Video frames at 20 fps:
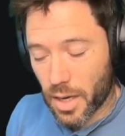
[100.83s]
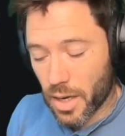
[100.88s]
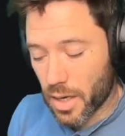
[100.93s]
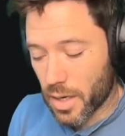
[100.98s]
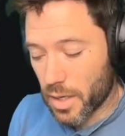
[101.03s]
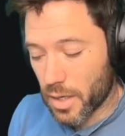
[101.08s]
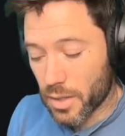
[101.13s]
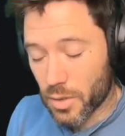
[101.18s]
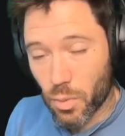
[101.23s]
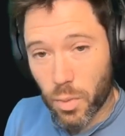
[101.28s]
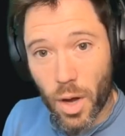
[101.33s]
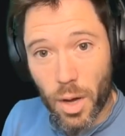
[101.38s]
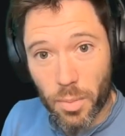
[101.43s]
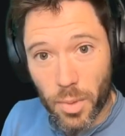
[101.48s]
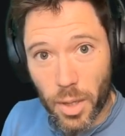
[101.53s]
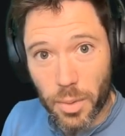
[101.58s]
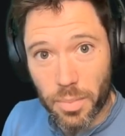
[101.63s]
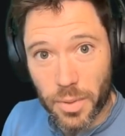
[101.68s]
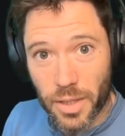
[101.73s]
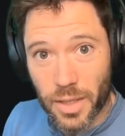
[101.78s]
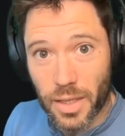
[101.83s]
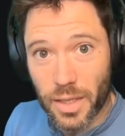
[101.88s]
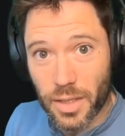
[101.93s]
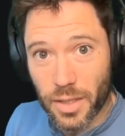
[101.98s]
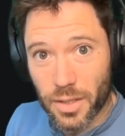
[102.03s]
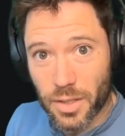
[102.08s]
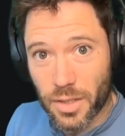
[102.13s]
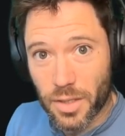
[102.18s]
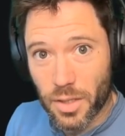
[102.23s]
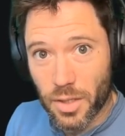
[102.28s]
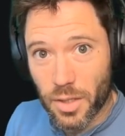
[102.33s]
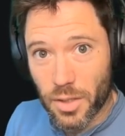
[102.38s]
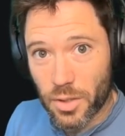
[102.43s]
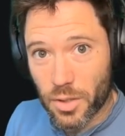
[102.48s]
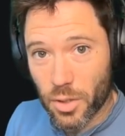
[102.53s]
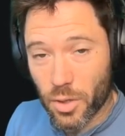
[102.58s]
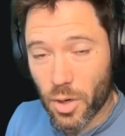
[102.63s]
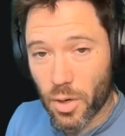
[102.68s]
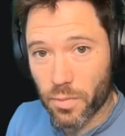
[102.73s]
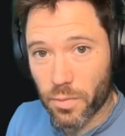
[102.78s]
is what might be needed
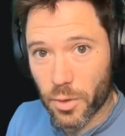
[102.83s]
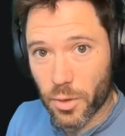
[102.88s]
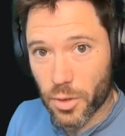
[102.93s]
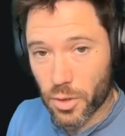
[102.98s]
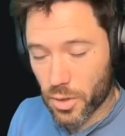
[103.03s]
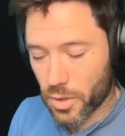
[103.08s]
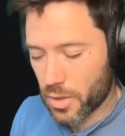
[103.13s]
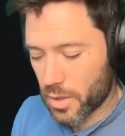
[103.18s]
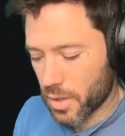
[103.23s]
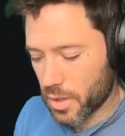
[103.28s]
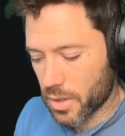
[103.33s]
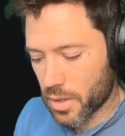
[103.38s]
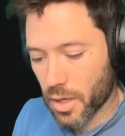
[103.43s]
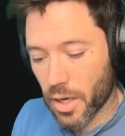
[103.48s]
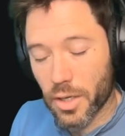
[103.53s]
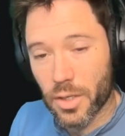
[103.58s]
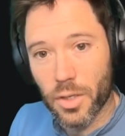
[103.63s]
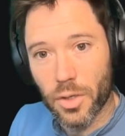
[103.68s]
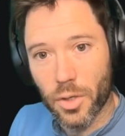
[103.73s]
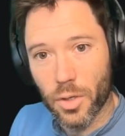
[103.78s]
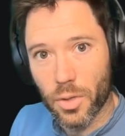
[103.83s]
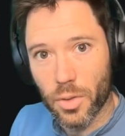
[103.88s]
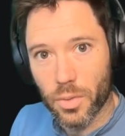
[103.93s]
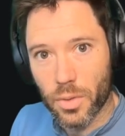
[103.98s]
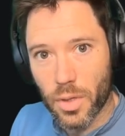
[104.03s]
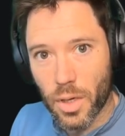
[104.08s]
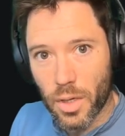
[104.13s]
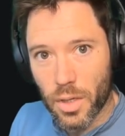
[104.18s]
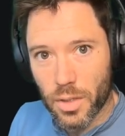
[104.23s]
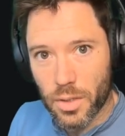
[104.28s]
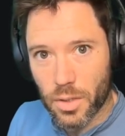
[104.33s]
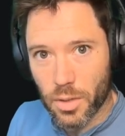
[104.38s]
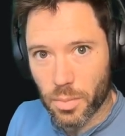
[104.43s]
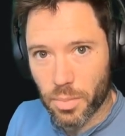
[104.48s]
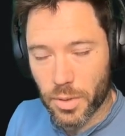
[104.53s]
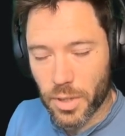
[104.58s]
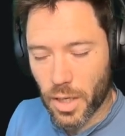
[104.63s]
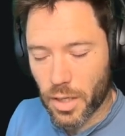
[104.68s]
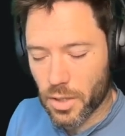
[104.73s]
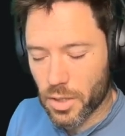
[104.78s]
to cover just this site alone. So
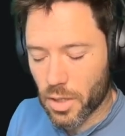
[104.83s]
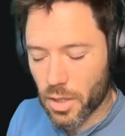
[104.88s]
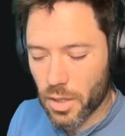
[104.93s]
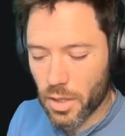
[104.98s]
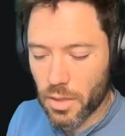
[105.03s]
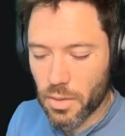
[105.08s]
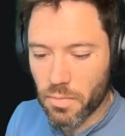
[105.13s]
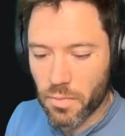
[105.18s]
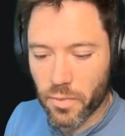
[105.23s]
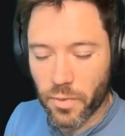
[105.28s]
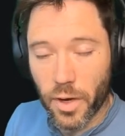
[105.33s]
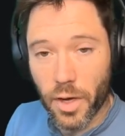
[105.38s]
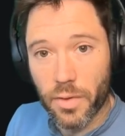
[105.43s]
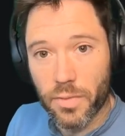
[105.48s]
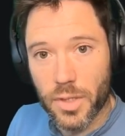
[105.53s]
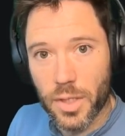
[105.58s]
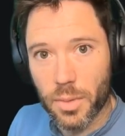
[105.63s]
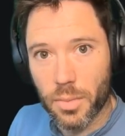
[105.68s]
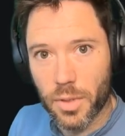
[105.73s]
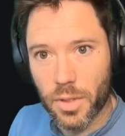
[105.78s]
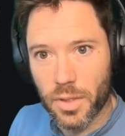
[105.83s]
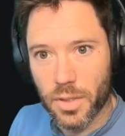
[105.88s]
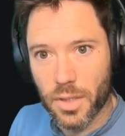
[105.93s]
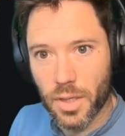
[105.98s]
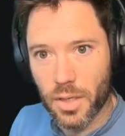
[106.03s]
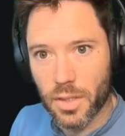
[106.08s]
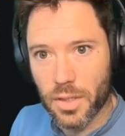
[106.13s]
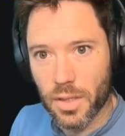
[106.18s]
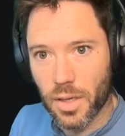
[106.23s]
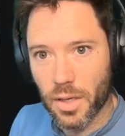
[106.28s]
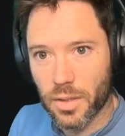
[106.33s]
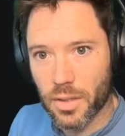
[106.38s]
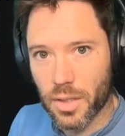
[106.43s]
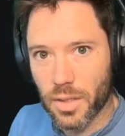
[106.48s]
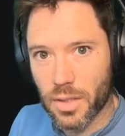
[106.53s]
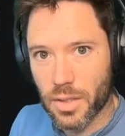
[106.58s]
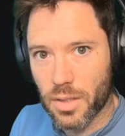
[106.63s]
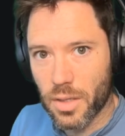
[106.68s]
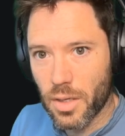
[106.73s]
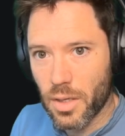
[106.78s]
potentially 5 similar sites like
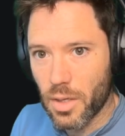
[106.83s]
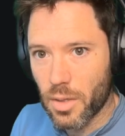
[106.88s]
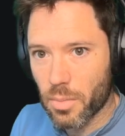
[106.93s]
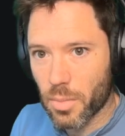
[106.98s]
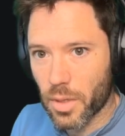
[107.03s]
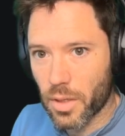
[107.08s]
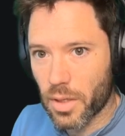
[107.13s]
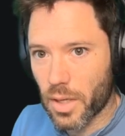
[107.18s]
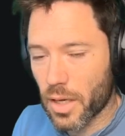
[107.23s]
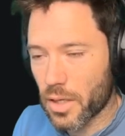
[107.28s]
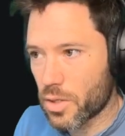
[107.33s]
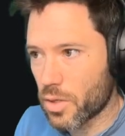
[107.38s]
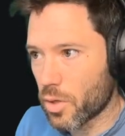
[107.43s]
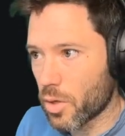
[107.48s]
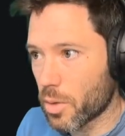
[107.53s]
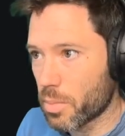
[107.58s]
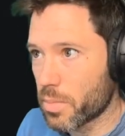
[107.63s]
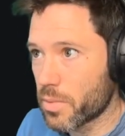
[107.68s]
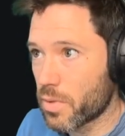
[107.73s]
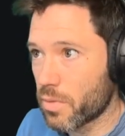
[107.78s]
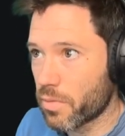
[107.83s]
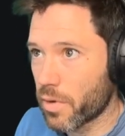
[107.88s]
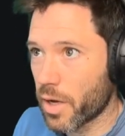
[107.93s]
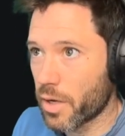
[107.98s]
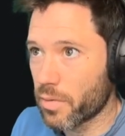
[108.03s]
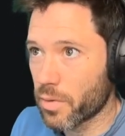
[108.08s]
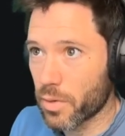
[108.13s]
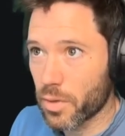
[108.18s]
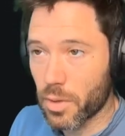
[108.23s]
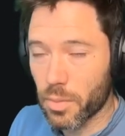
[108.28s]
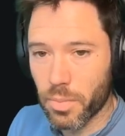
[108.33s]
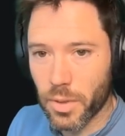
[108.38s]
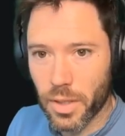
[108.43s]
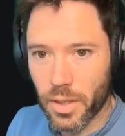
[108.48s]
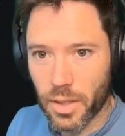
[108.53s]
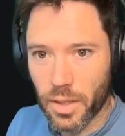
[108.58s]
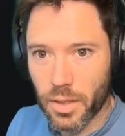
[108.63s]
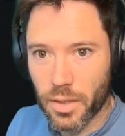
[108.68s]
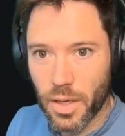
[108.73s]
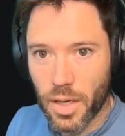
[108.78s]
this might get you up to $500
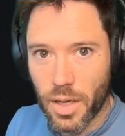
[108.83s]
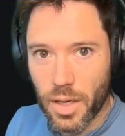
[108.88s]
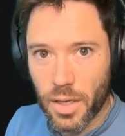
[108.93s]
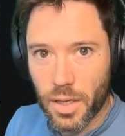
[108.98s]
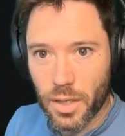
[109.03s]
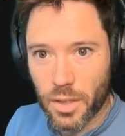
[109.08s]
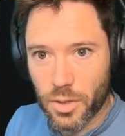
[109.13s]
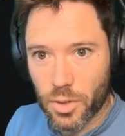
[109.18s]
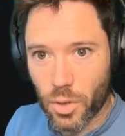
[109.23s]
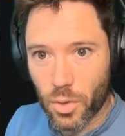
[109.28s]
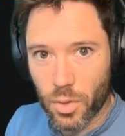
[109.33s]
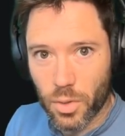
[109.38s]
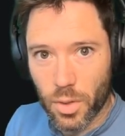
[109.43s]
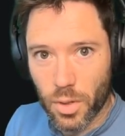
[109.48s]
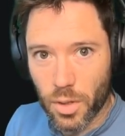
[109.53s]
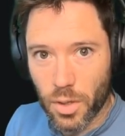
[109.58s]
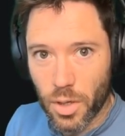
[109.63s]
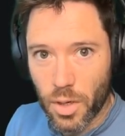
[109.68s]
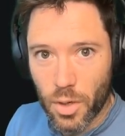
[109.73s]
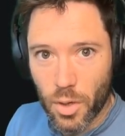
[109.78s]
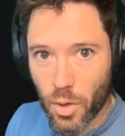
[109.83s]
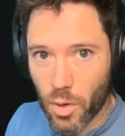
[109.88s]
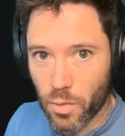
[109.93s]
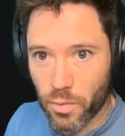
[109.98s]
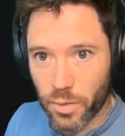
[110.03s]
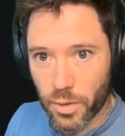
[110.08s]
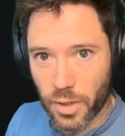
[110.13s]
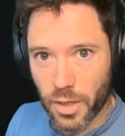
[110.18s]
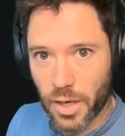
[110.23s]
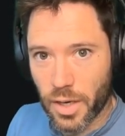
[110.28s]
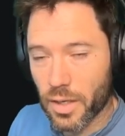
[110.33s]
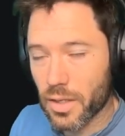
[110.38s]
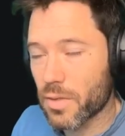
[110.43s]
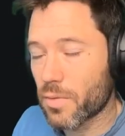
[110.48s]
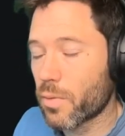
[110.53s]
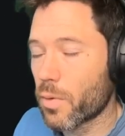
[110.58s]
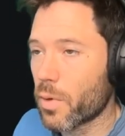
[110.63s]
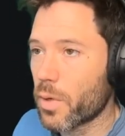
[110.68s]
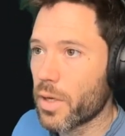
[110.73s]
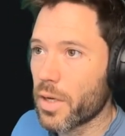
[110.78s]
billion in total over the next
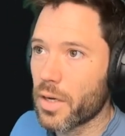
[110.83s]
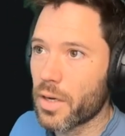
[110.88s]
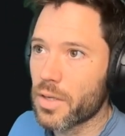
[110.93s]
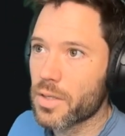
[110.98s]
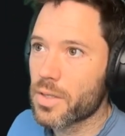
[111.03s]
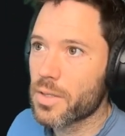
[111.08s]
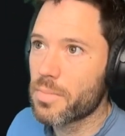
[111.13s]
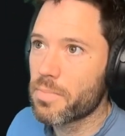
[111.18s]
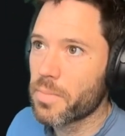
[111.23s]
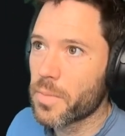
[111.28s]
4 years.